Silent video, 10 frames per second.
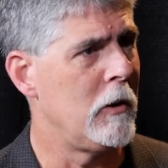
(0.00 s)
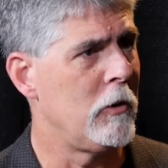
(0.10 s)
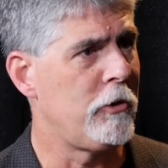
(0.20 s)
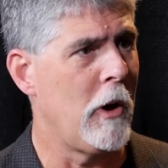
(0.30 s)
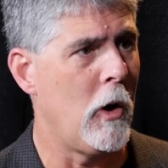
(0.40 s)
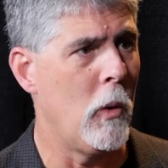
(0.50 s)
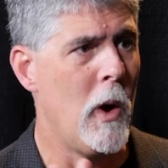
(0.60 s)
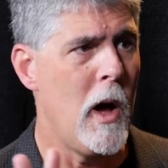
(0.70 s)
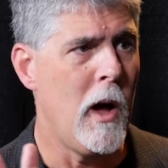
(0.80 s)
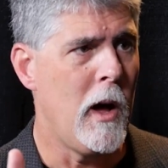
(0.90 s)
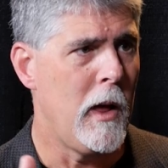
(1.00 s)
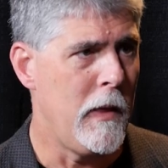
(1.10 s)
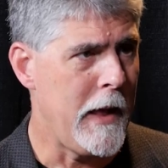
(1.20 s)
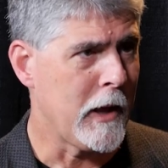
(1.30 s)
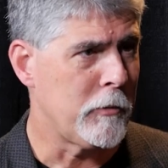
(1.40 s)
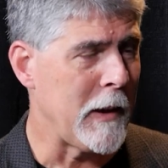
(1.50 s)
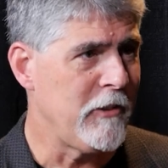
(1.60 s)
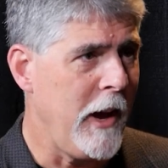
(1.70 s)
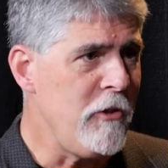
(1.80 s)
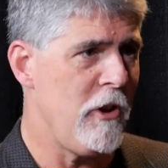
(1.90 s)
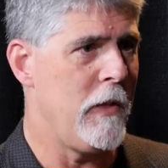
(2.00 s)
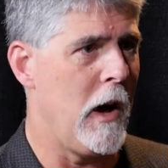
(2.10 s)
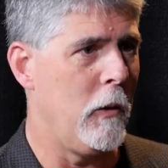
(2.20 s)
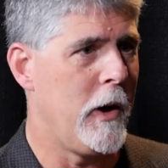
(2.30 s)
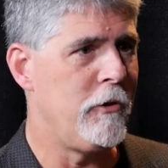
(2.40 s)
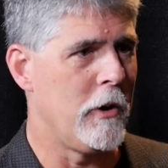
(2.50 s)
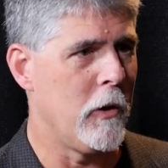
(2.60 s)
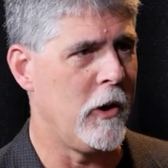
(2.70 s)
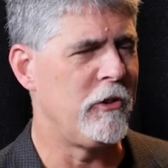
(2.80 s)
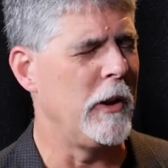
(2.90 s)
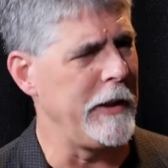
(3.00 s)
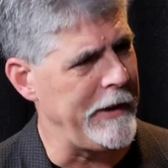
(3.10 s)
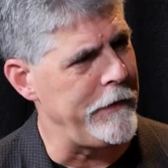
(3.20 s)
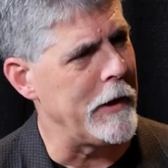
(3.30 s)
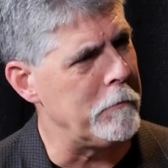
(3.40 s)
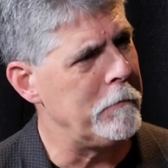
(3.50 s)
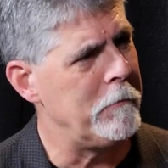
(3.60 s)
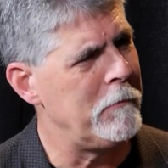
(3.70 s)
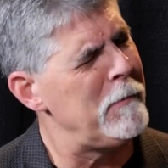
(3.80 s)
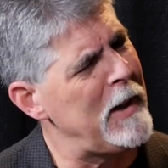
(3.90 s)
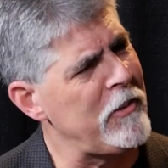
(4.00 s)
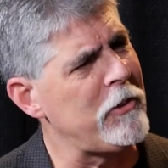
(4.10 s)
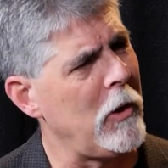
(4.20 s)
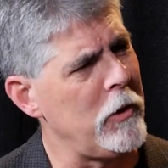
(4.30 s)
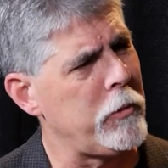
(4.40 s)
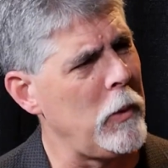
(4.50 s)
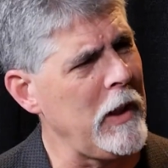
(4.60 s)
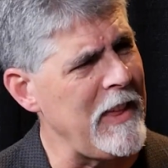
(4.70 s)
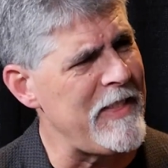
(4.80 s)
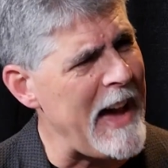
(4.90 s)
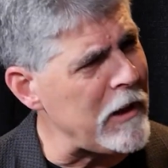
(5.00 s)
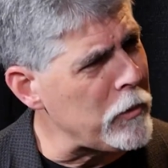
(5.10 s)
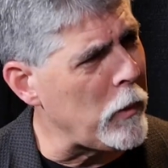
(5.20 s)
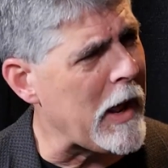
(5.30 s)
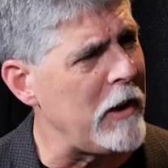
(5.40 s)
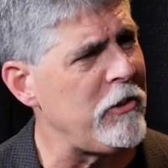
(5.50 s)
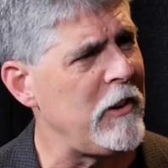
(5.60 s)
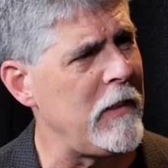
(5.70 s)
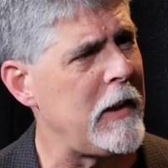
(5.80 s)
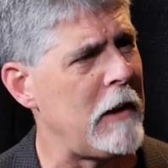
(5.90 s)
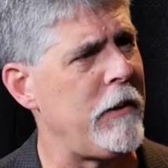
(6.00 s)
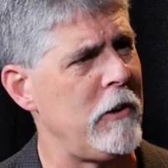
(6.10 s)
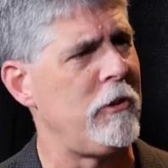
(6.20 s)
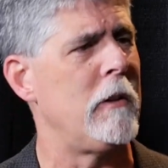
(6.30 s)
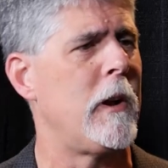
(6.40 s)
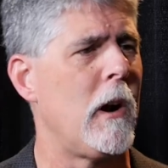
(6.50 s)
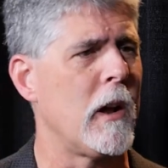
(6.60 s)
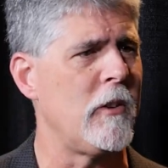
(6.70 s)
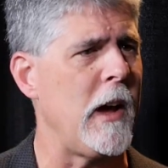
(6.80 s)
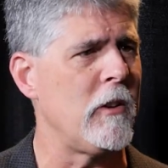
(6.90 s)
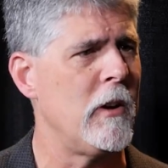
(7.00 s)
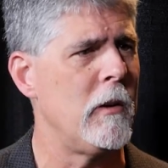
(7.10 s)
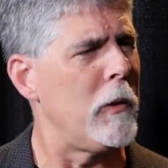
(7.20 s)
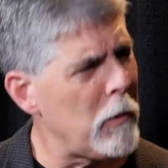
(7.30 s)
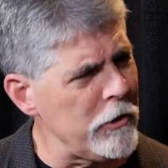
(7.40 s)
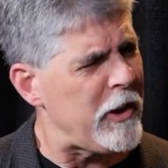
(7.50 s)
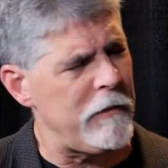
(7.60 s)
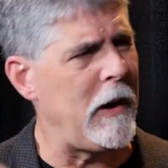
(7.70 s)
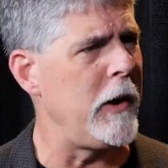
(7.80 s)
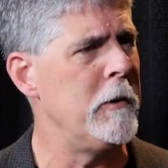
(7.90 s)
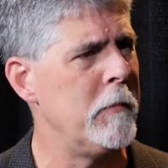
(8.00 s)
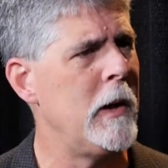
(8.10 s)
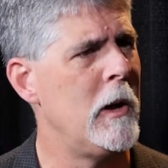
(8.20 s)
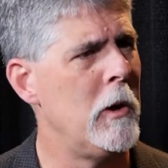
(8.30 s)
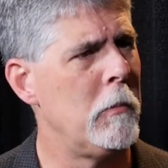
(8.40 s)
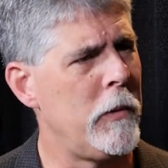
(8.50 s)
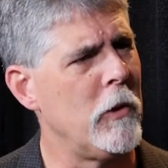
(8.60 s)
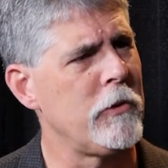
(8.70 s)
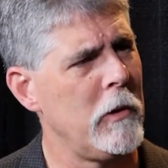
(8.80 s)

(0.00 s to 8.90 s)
So that expectation, though, right, is you're going to lead them. And so it's really, that's what I see the definition of an architect. The role's going to vary. Last